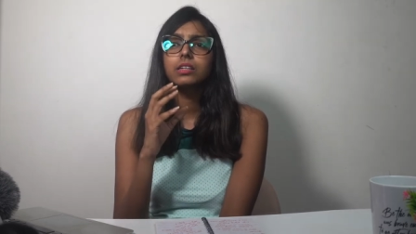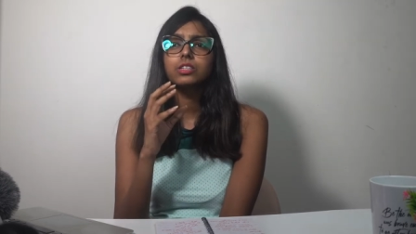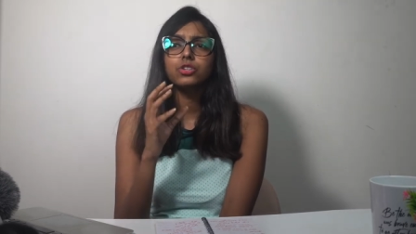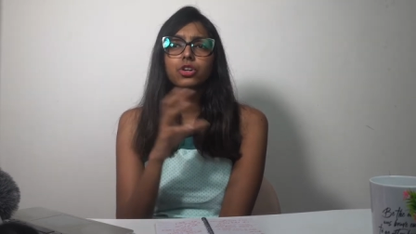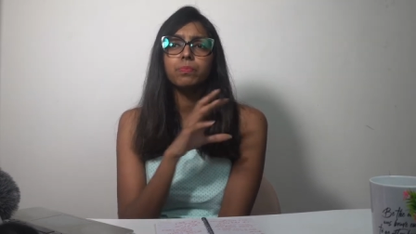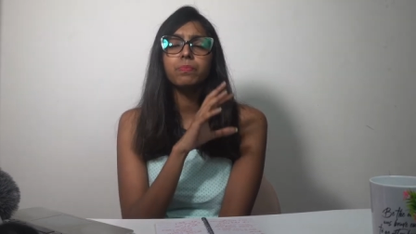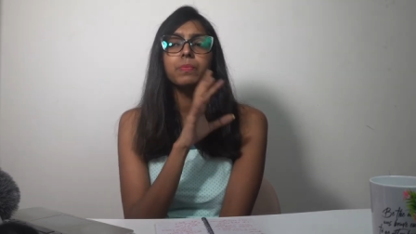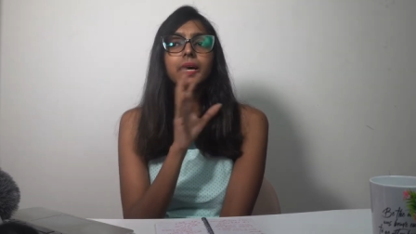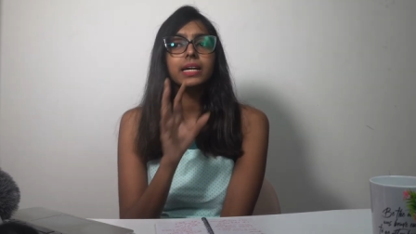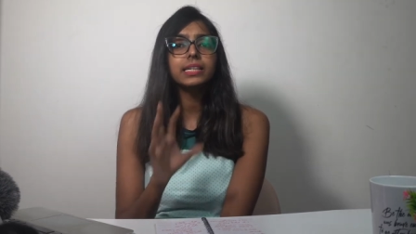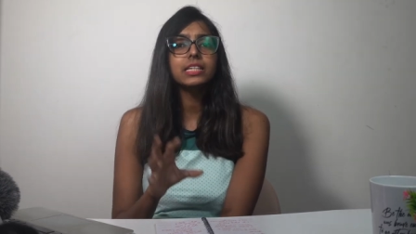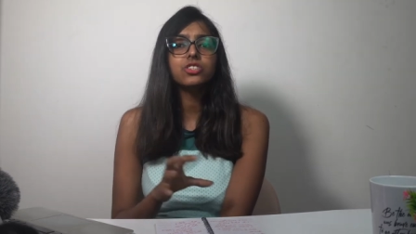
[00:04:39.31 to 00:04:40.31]
So your
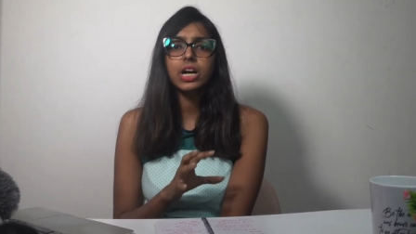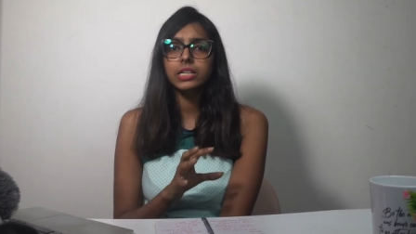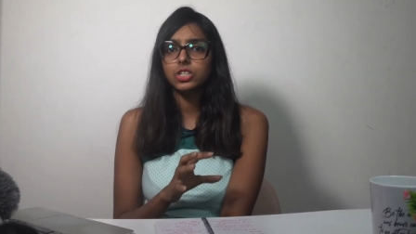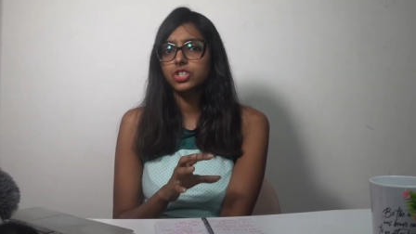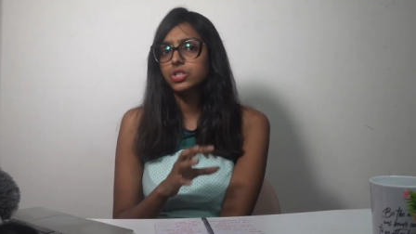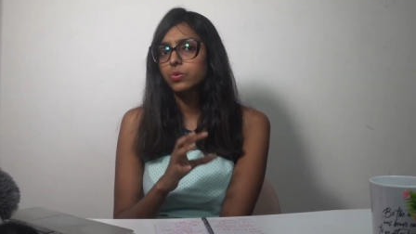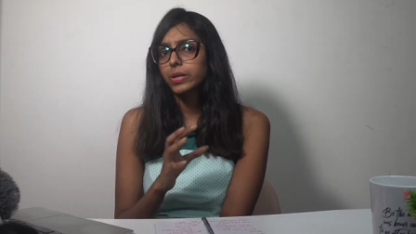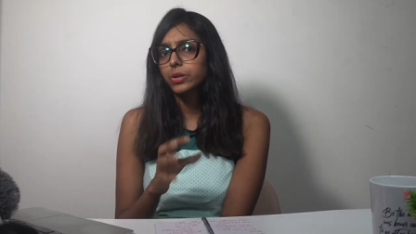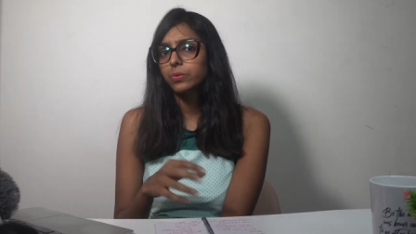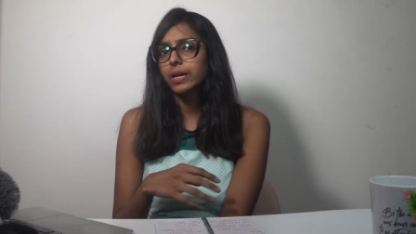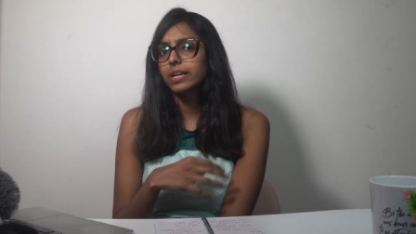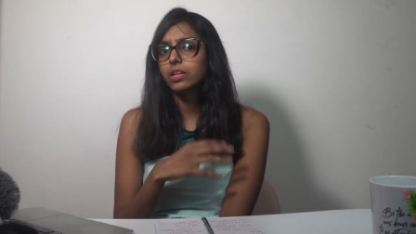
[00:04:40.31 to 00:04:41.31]
marketing strategy is going
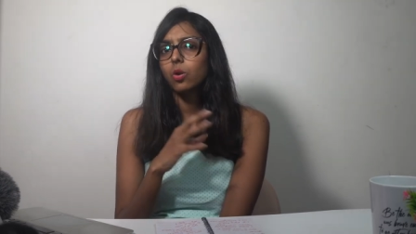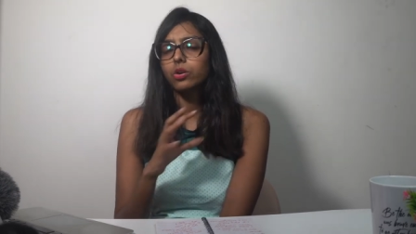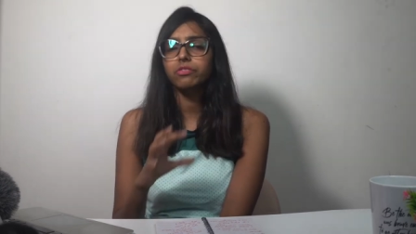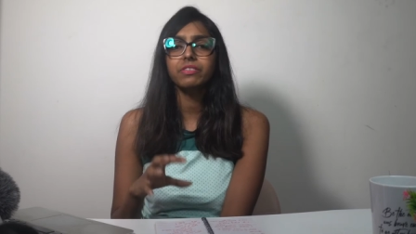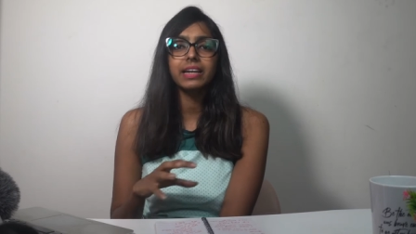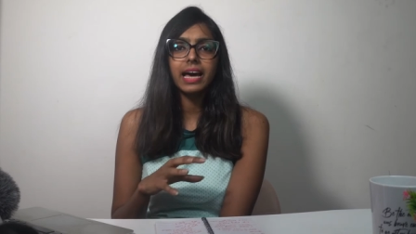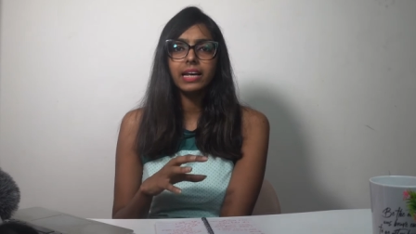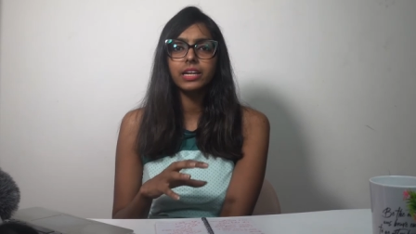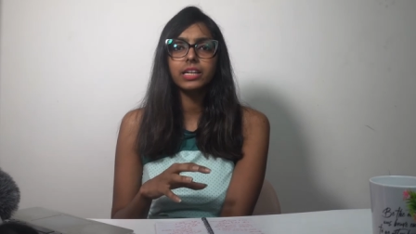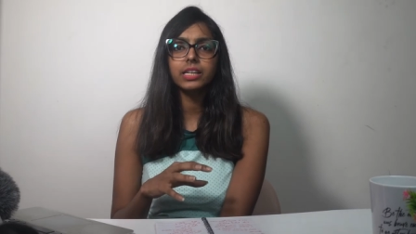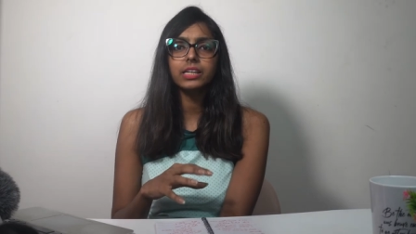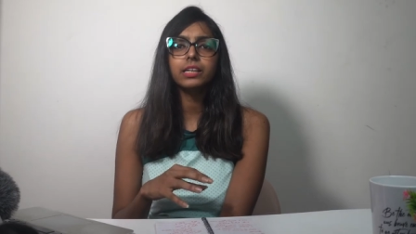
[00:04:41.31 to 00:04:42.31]
to get a lot of
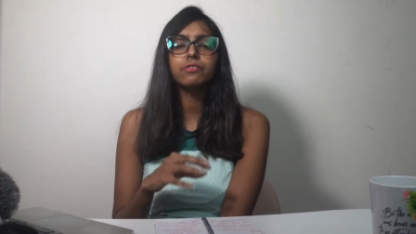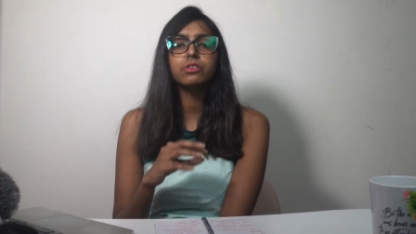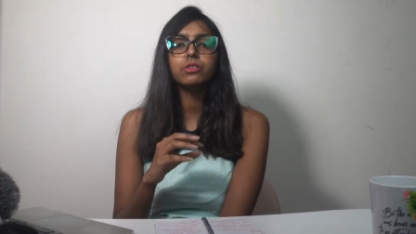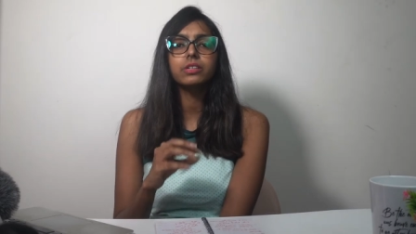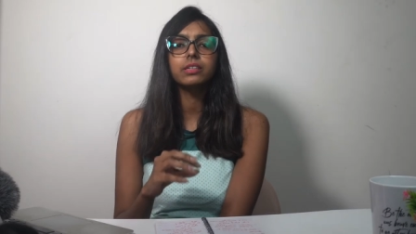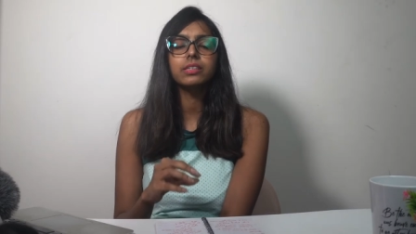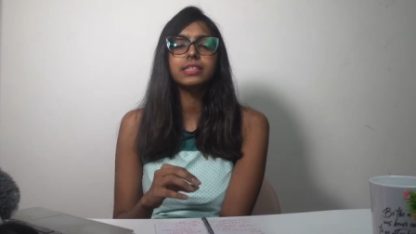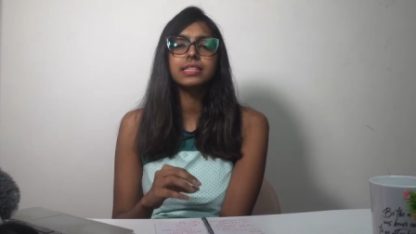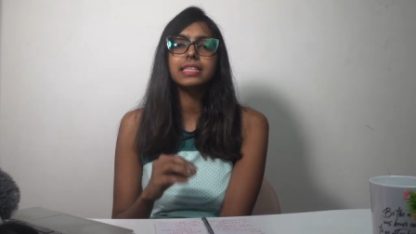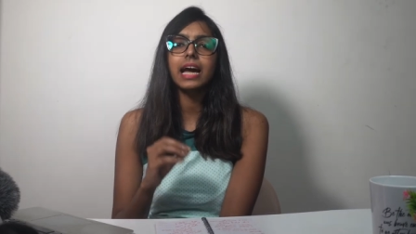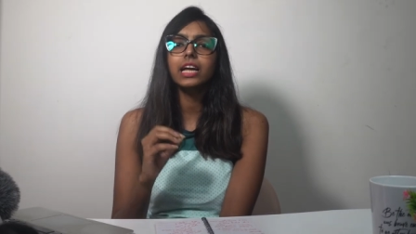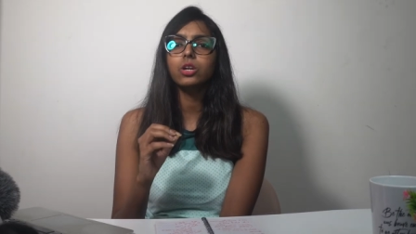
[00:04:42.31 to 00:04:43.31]
clarity if you
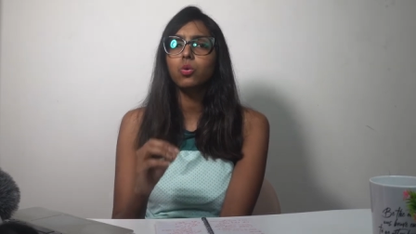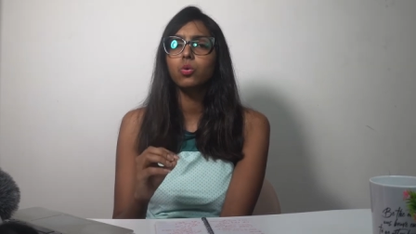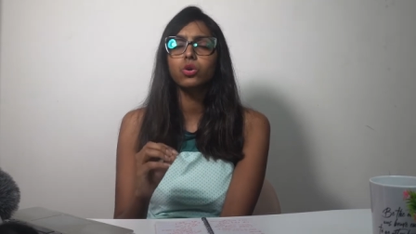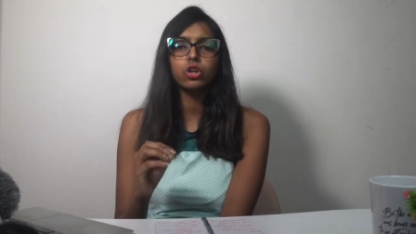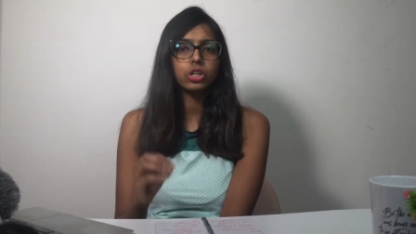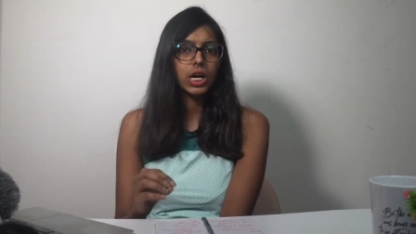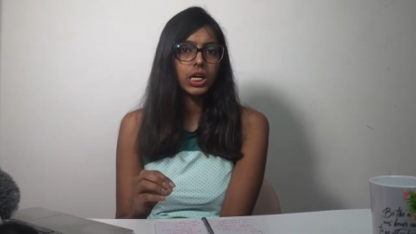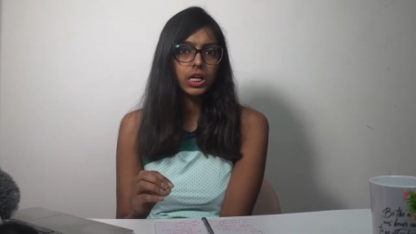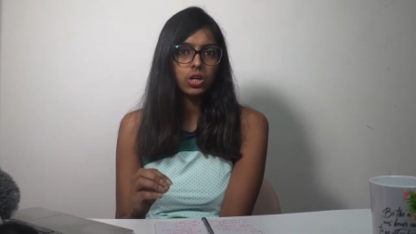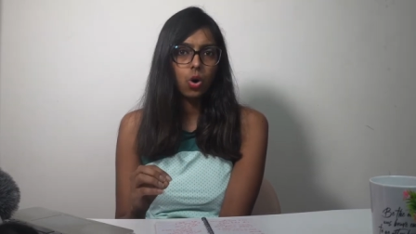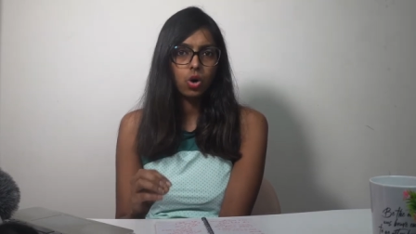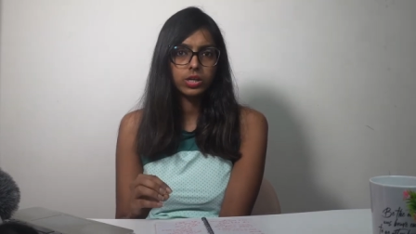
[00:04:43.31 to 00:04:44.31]
decide who your
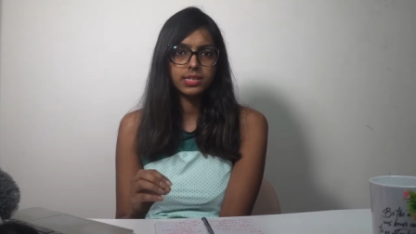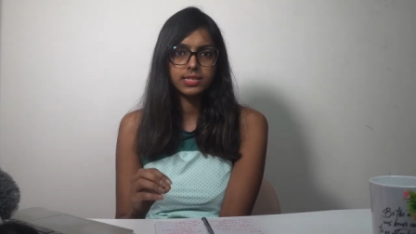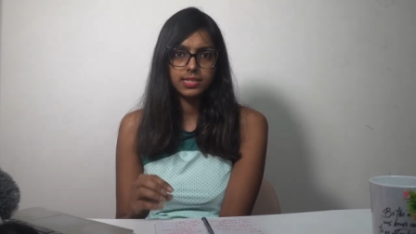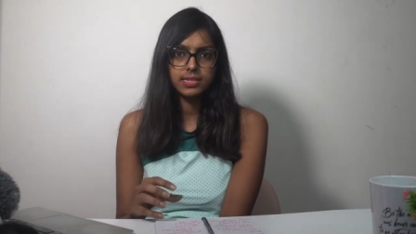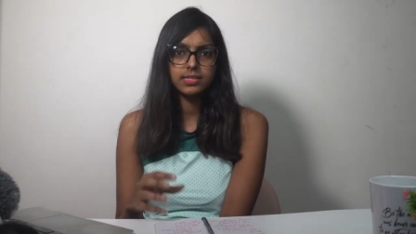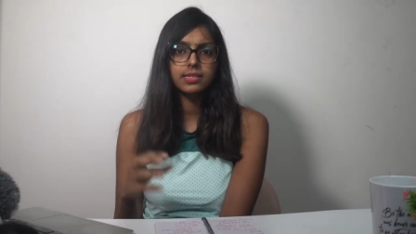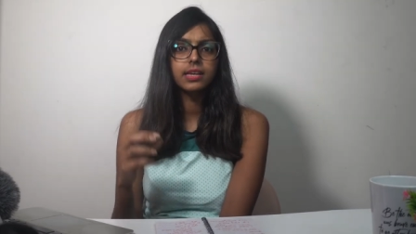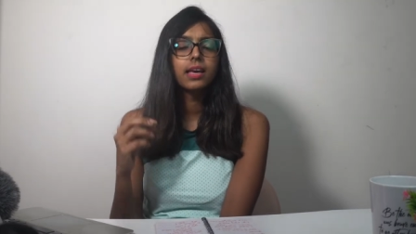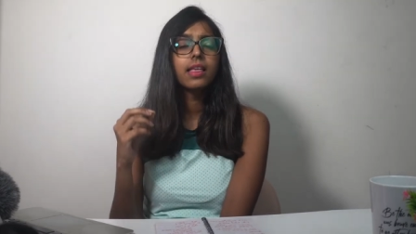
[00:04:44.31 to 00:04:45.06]
target audience is.